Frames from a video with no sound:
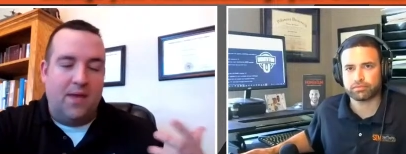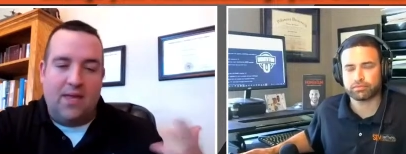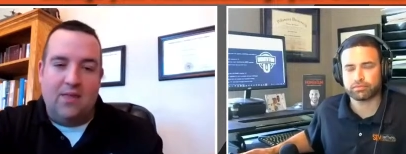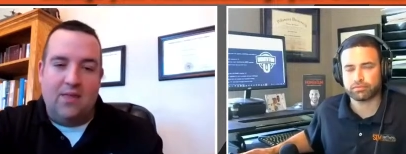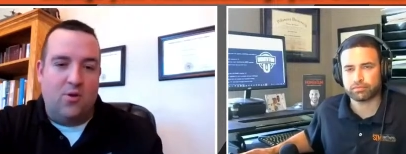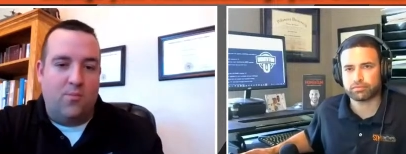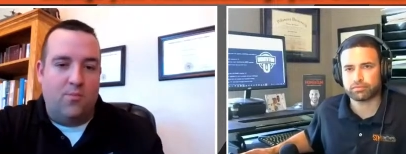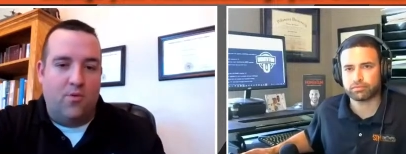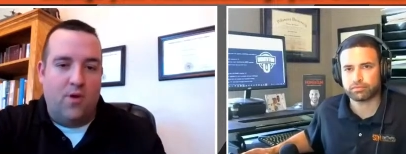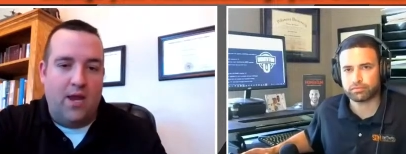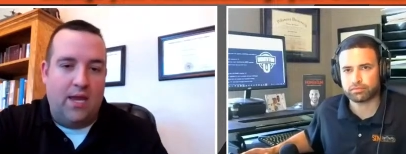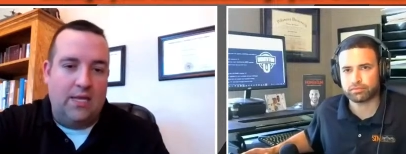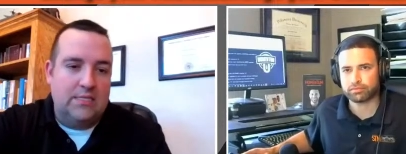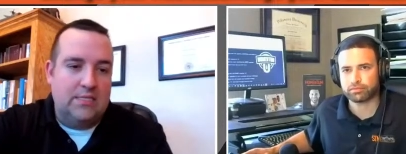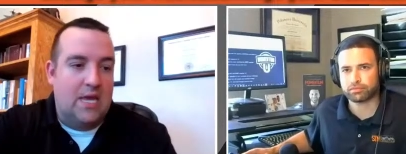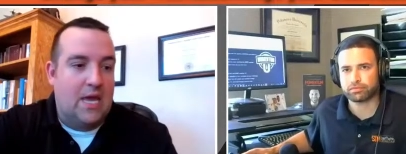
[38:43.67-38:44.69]
Speaker 1: picking their
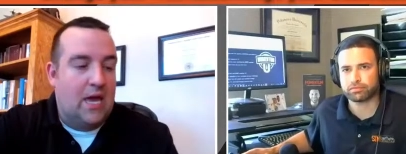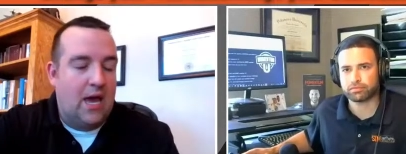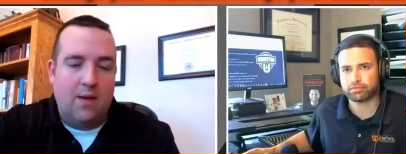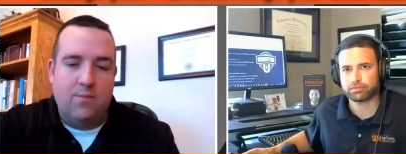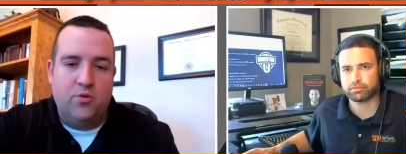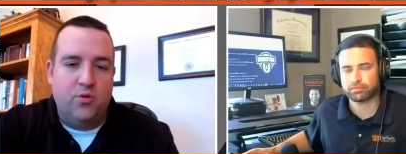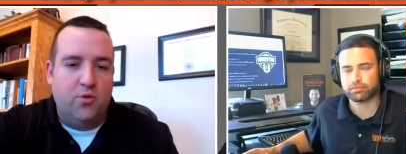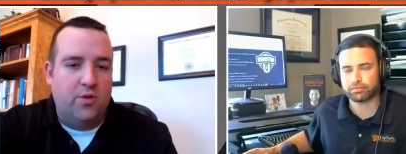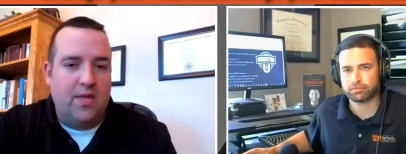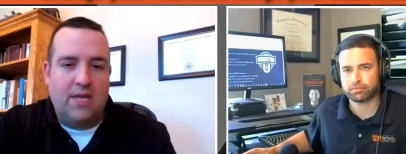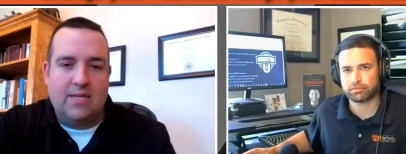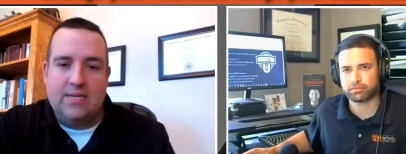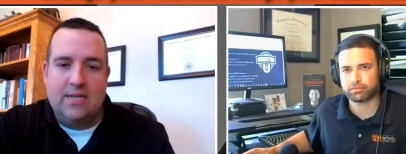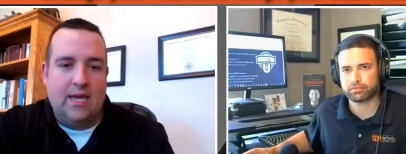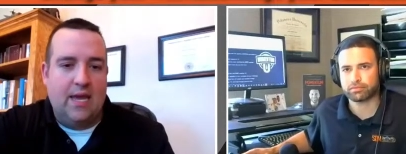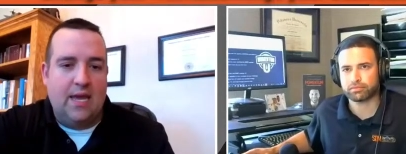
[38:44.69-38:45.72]
brains. I'm doing
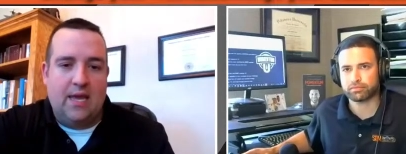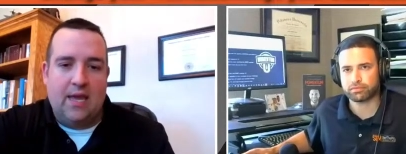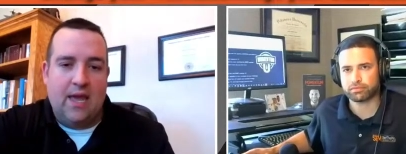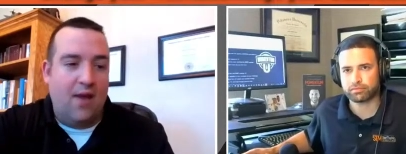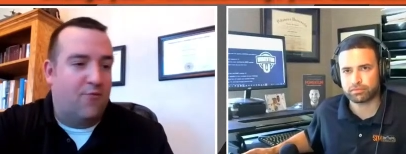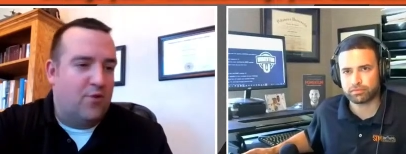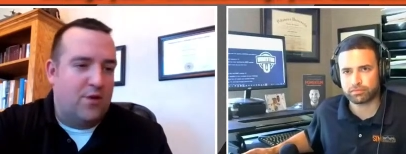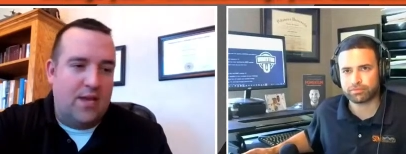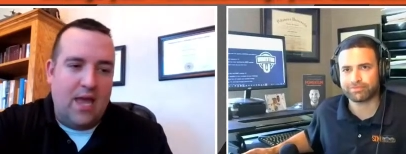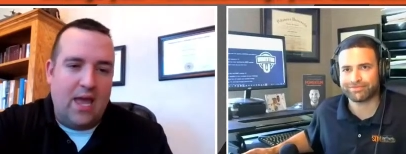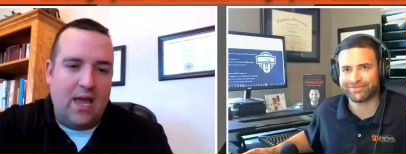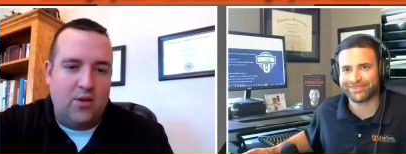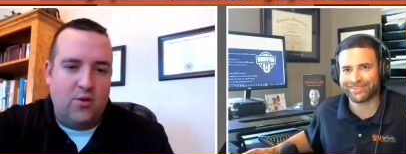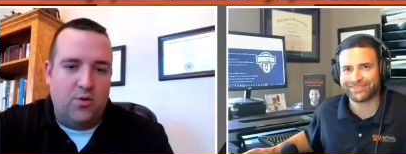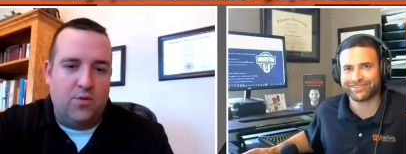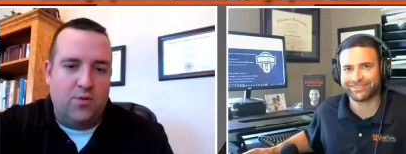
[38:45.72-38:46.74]
that today. Every
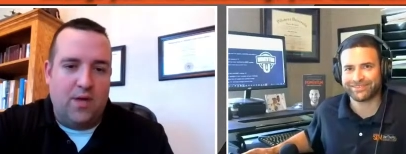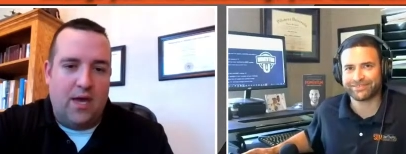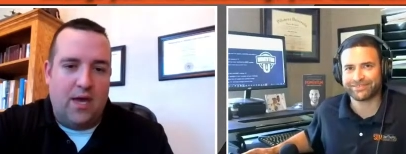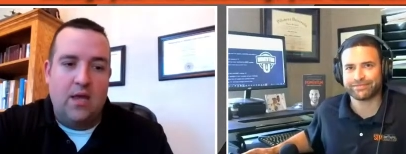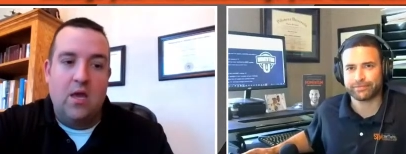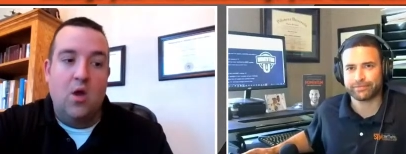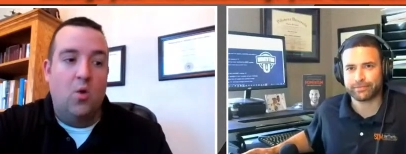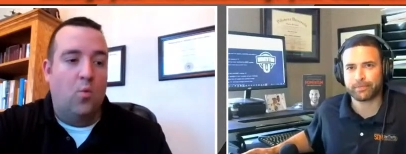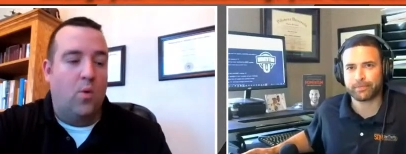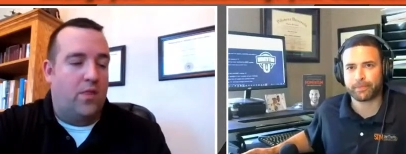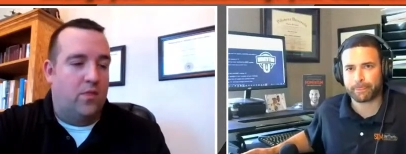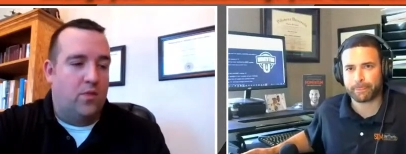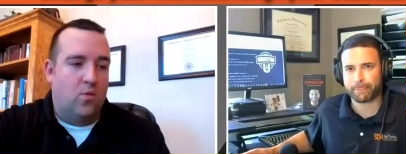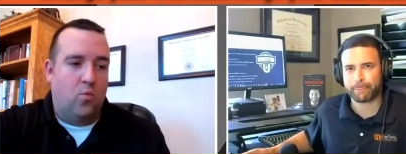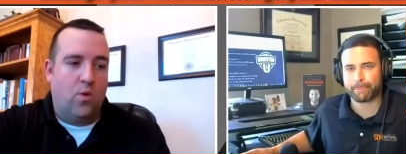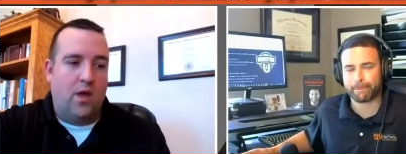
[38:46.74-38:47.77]
day I do that.
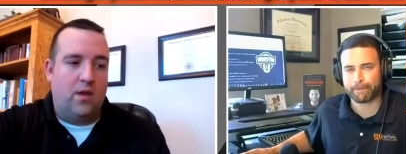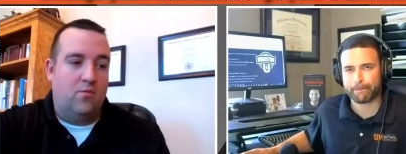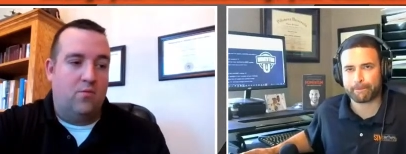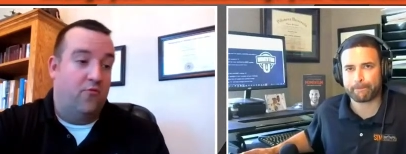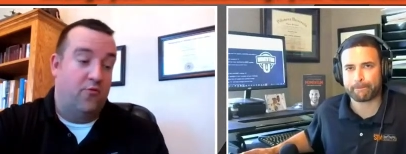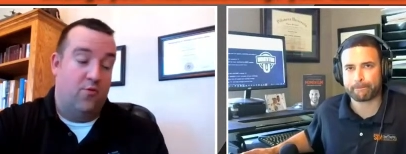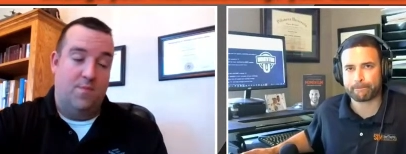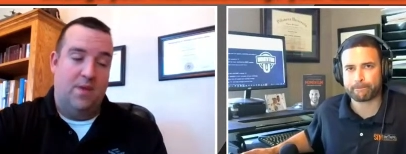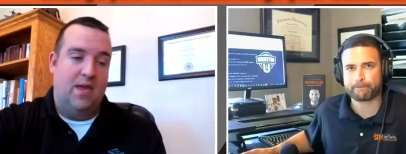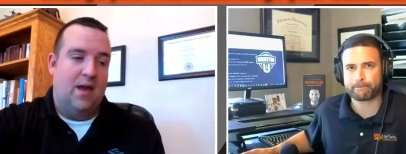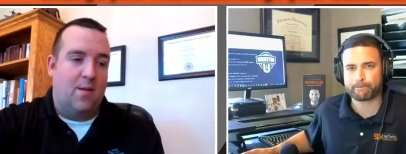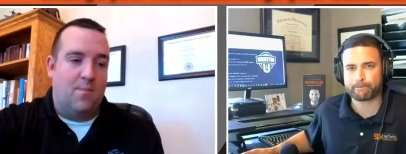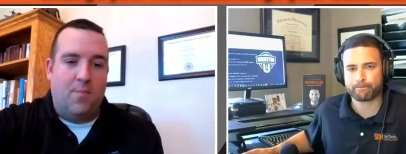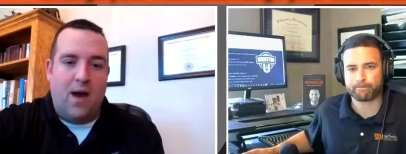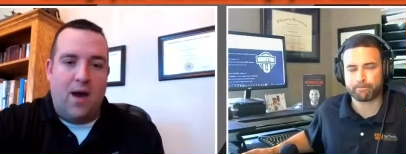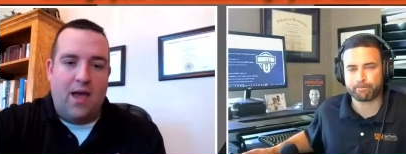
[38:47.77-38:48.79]
When when for me,
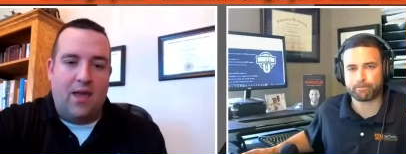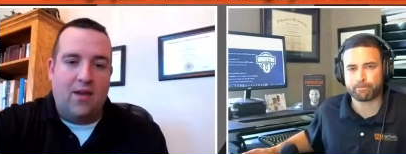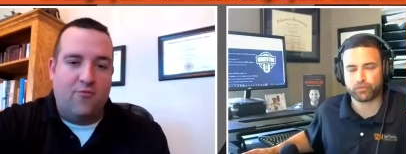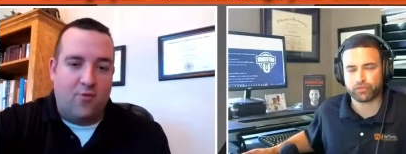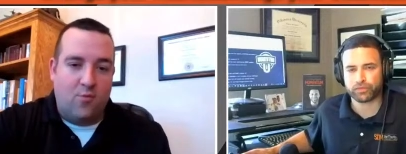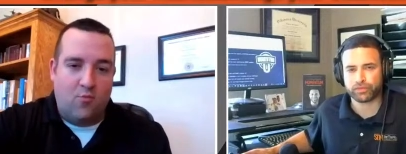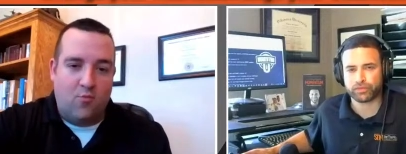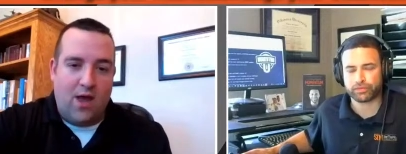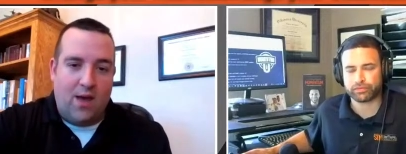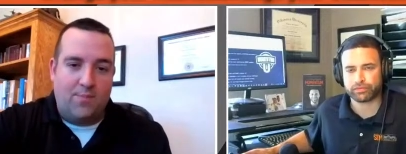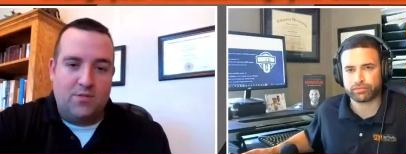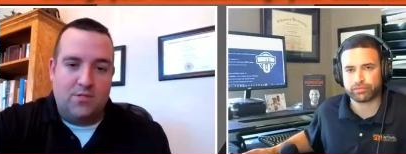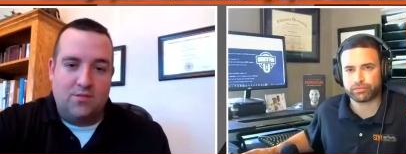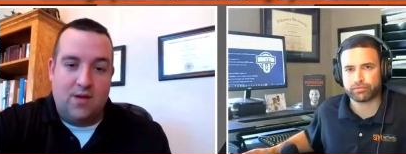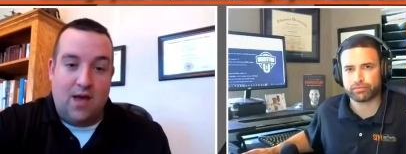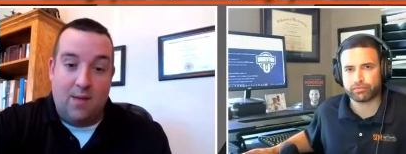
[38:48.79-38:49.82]
I'm buying from
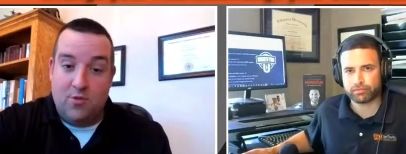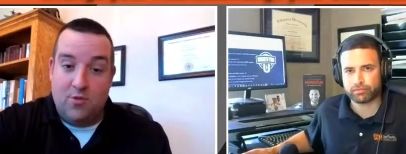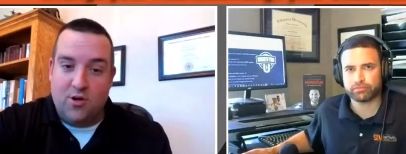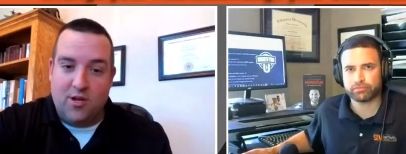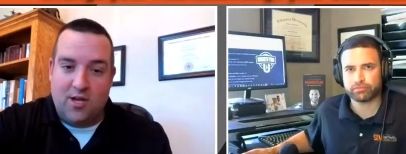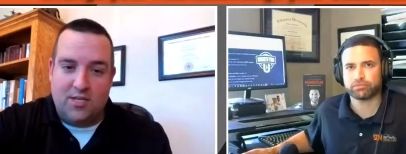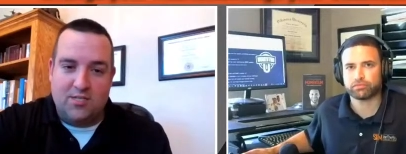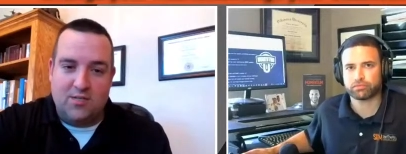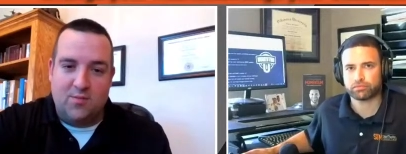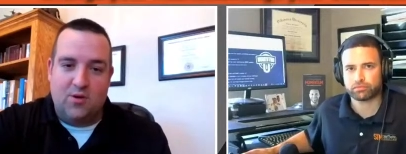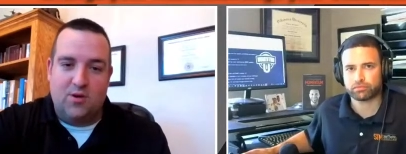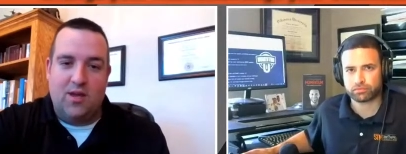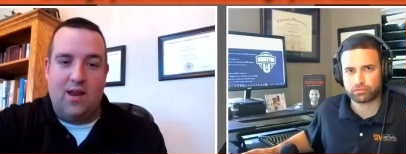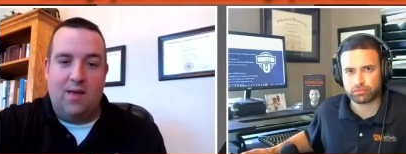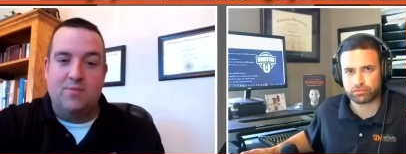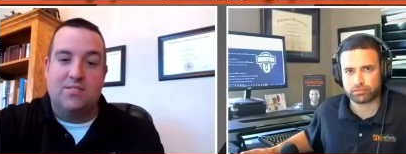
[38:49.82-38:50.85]
reps. I'm their
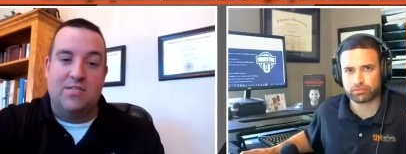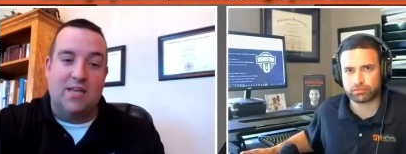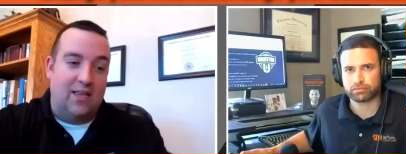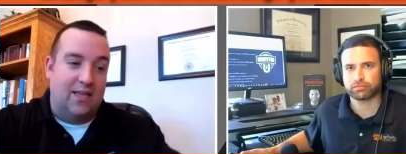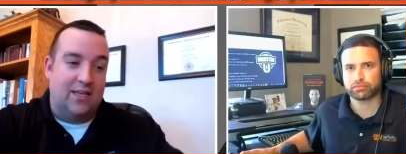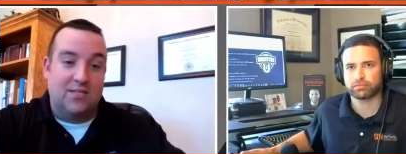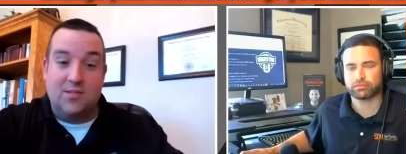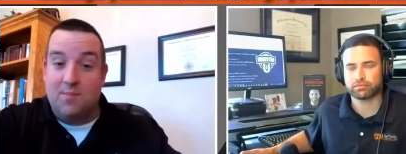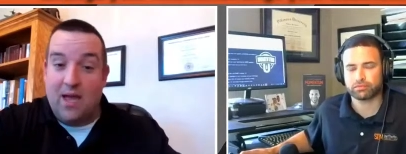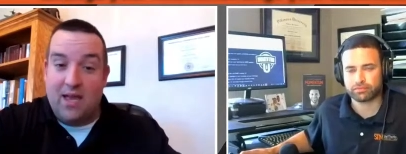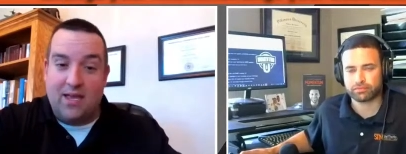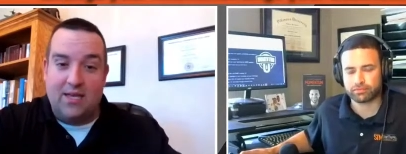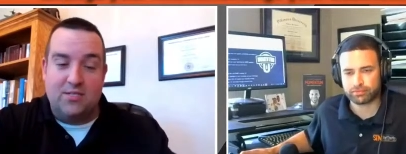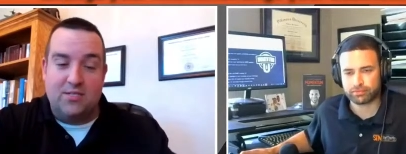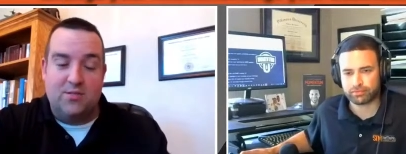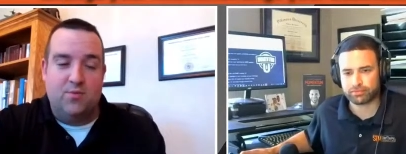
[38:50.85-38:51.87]
customer, and I'm selling to my
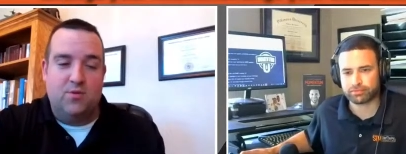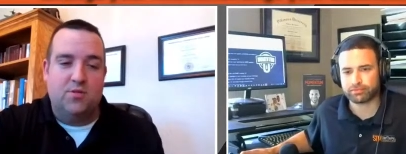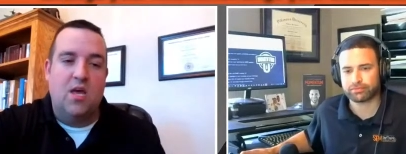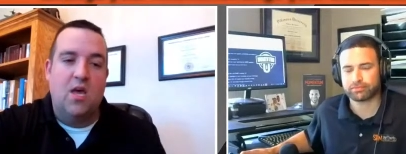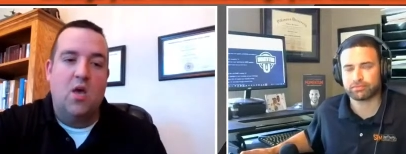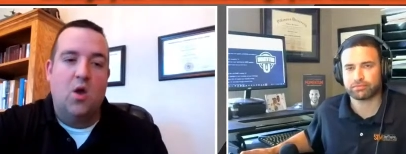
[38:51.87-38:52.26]
customers.